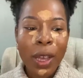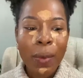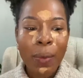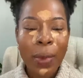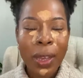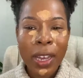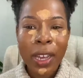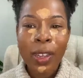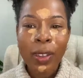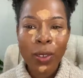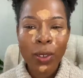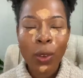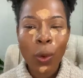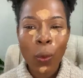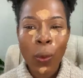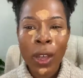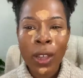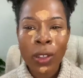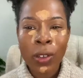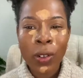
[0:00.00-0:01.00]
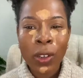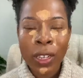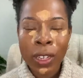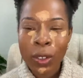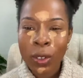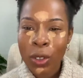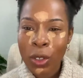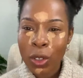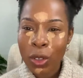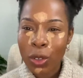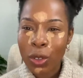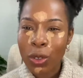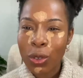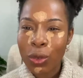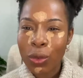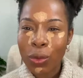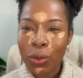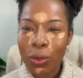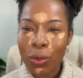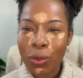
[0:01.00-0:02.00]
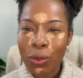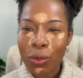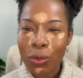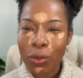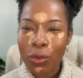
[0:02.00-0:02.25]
because the weather isn't too